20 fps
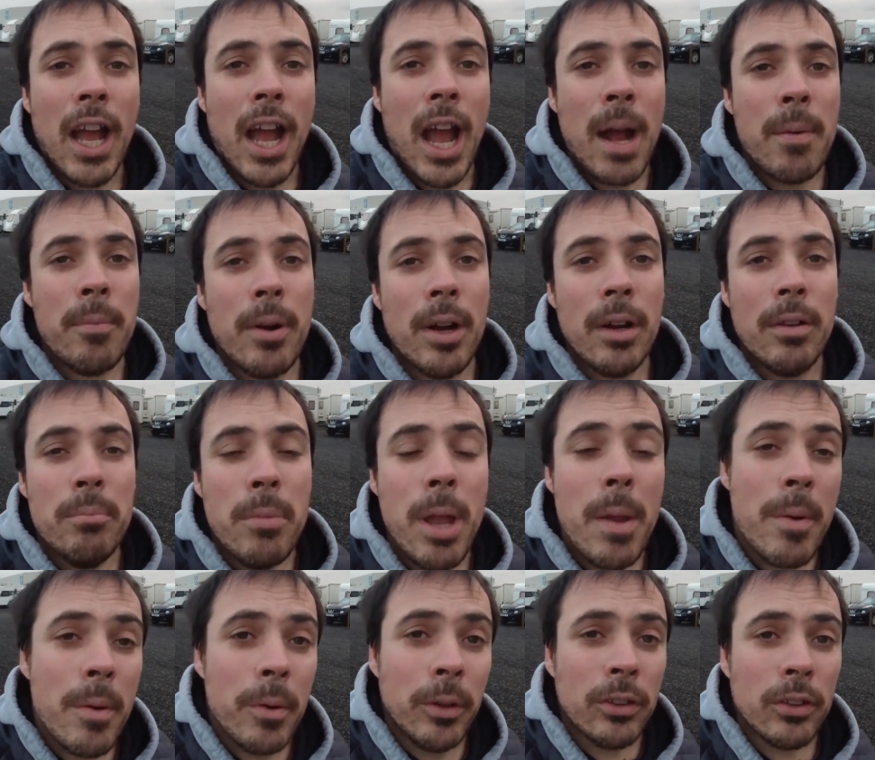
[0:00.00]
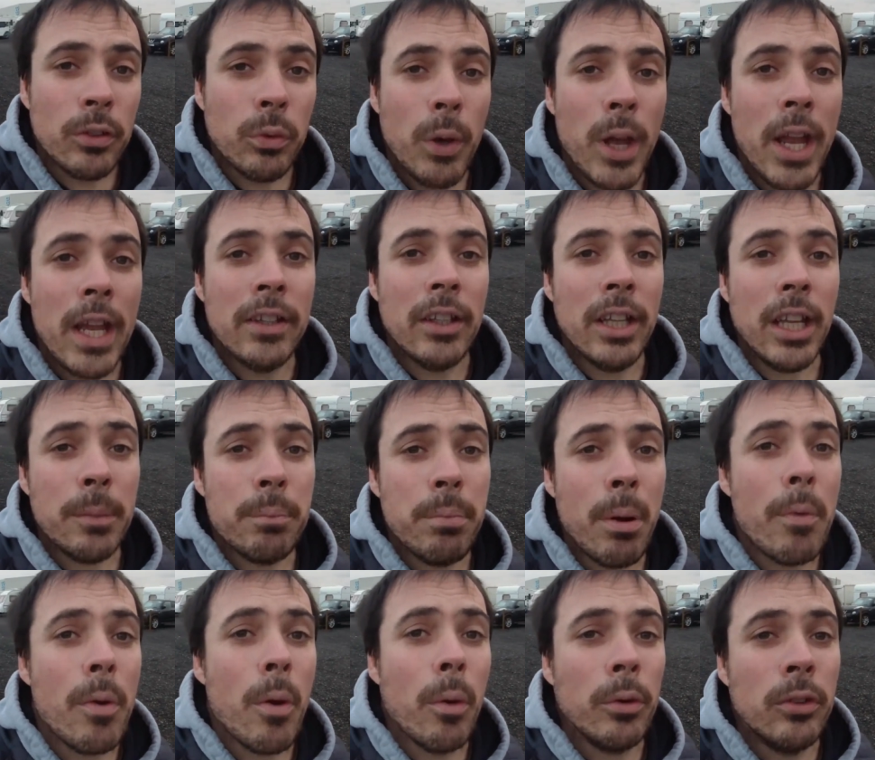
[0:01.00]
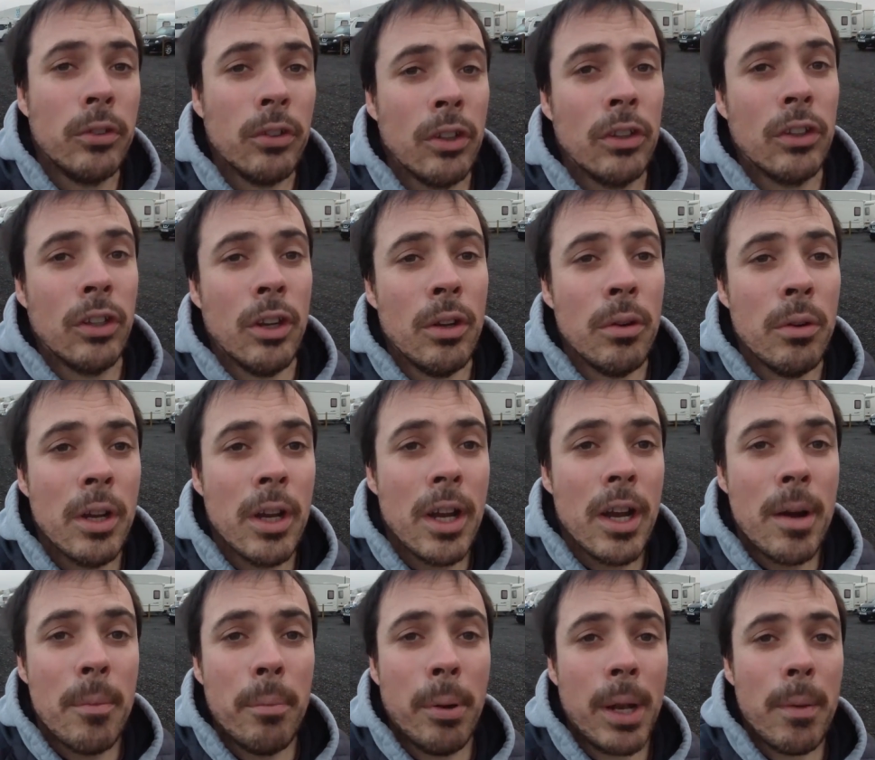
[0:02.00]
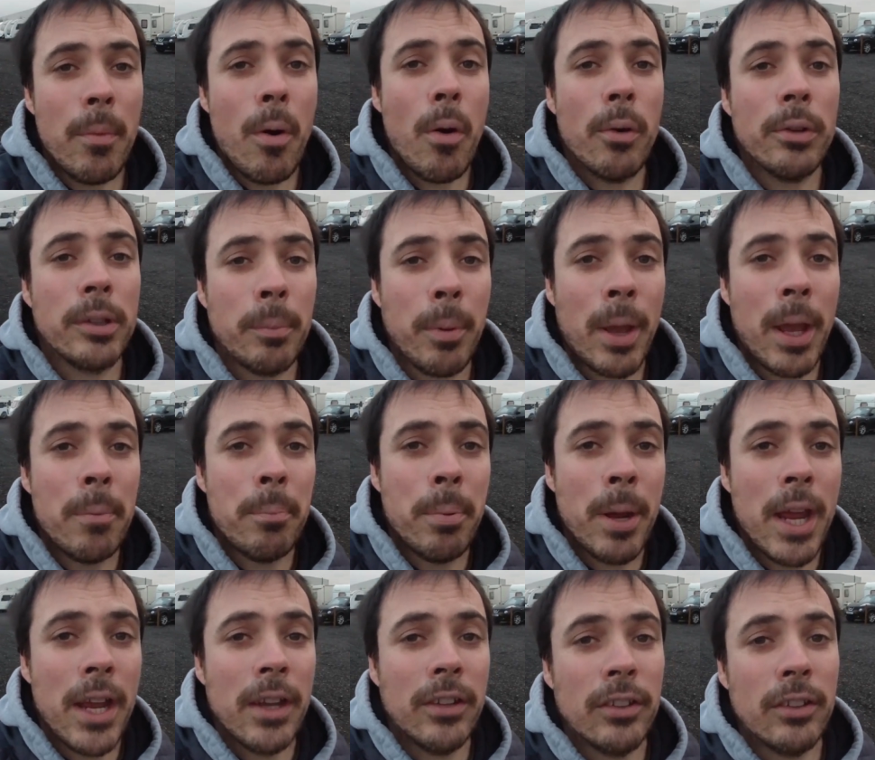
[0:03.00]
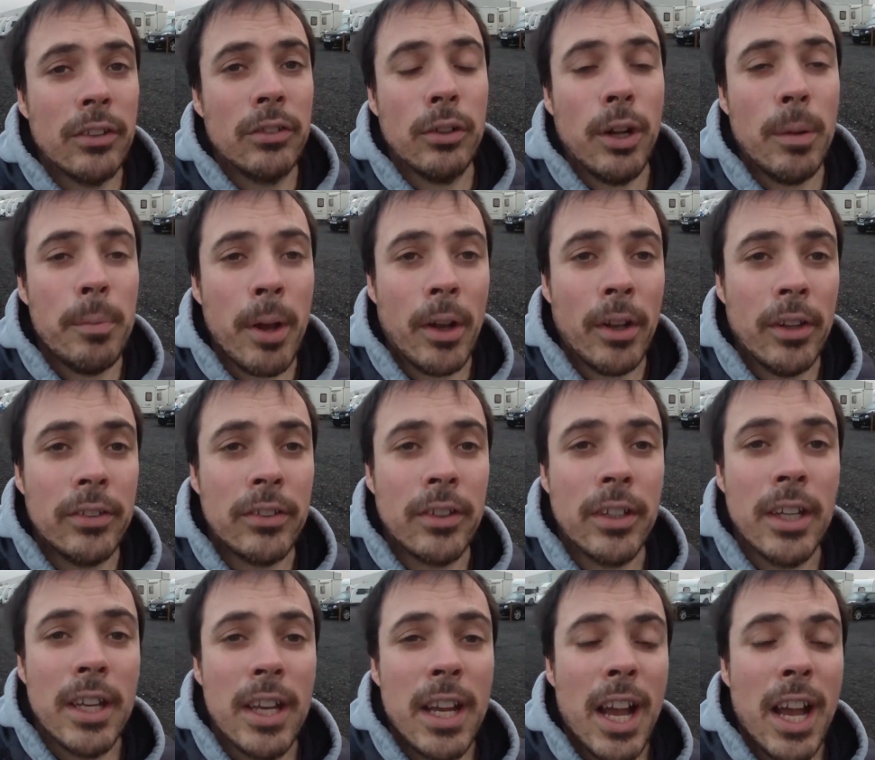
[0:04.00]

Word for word: Um, maybe we just wait, that's probably what we should do, but I'm always a bit impatient, so I'll be honest.